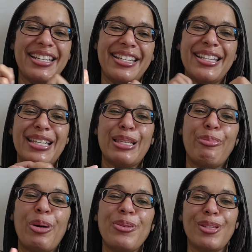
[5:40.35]

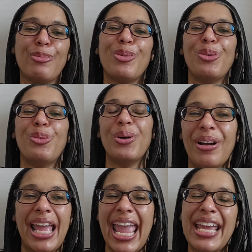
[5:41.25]
disposable
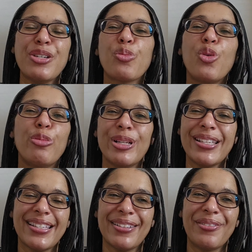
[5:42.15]
hand
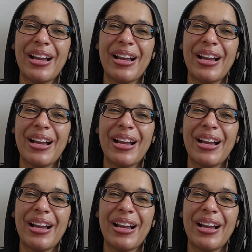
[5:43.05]
warmers,